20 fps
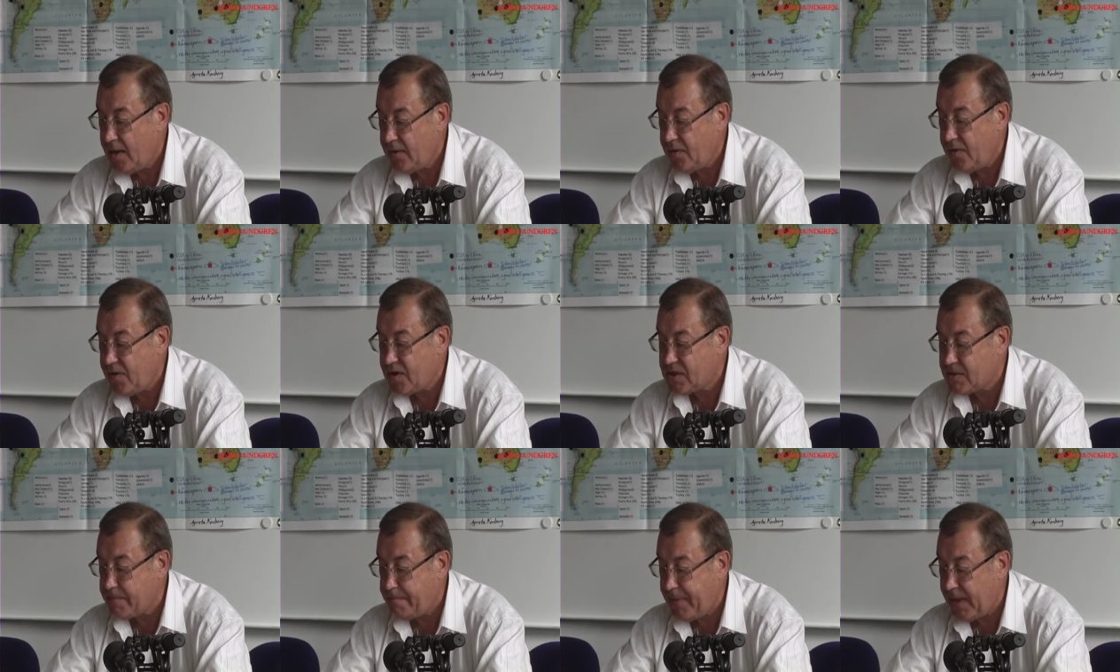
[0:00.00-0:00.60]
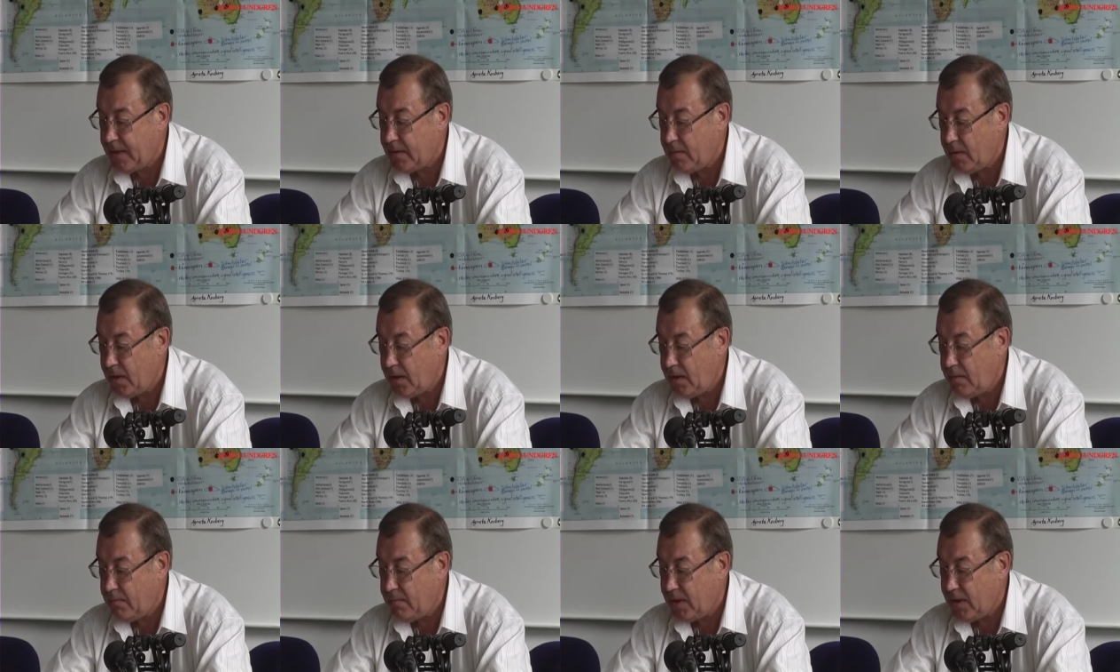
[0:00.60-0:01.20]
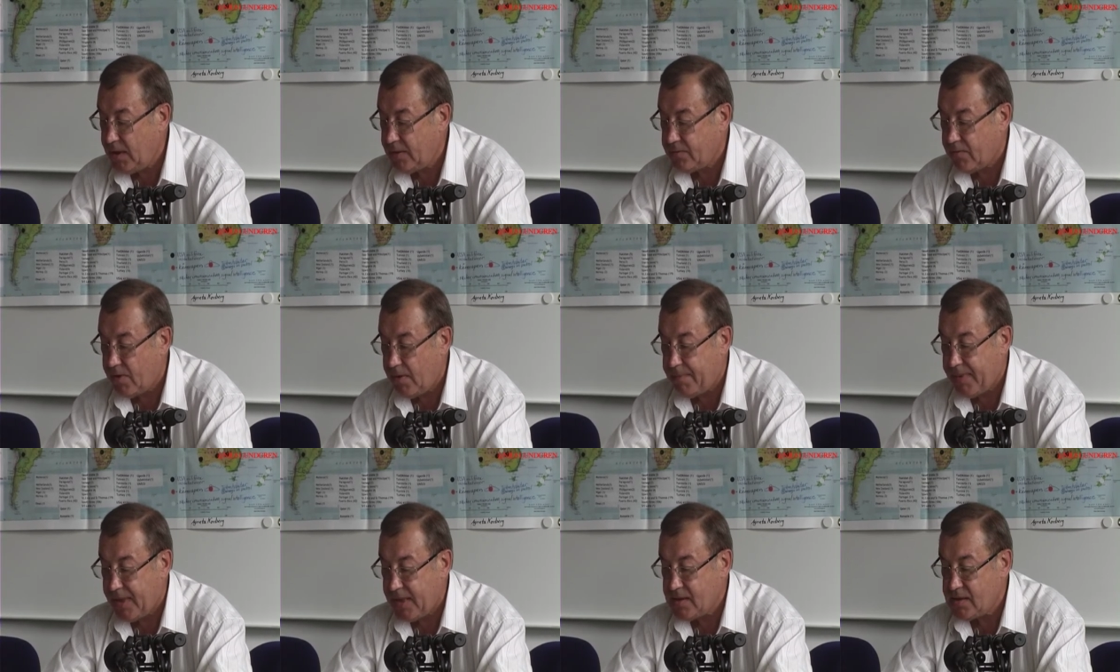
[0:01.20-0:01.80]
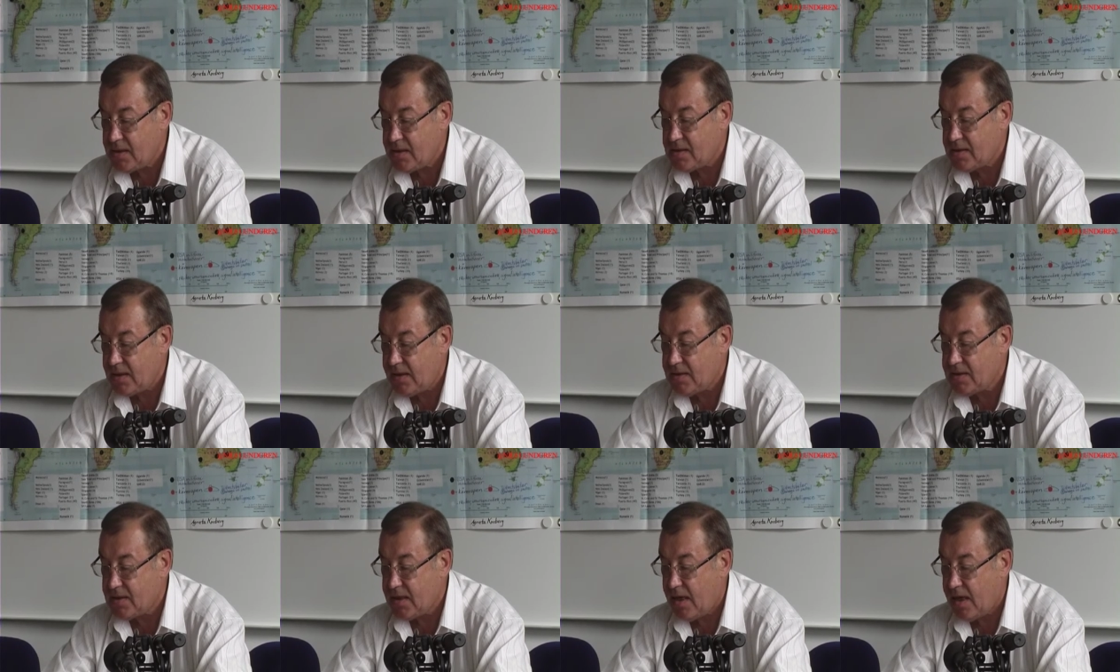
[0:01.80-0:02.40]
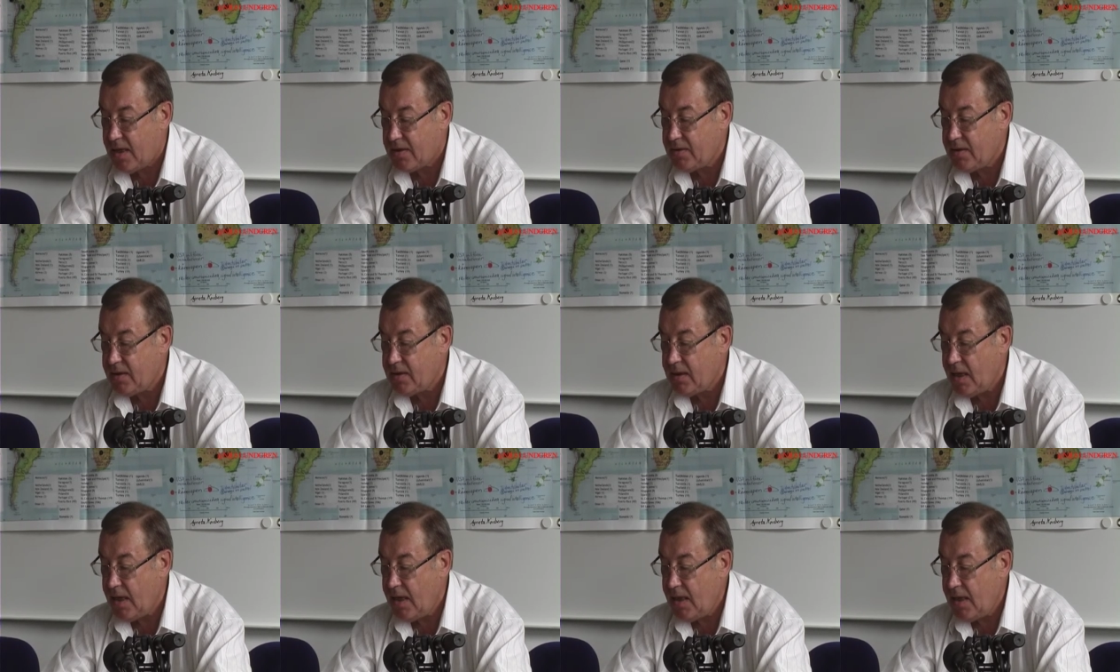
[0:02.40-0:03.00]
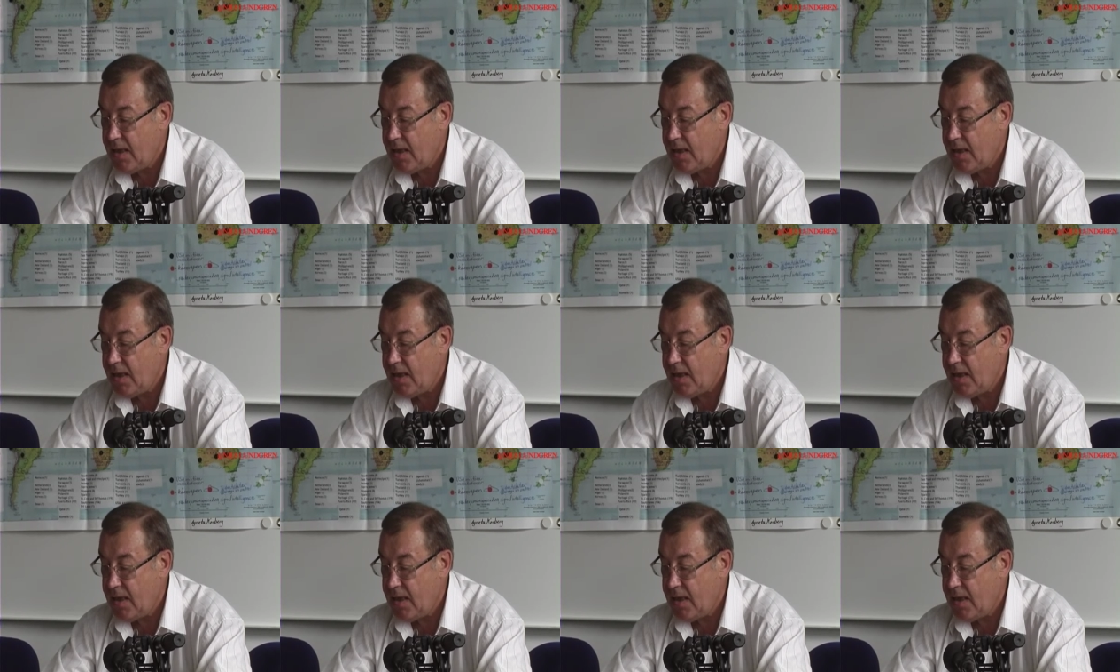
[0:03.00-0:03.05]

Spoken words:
to expand military presence in the Arctic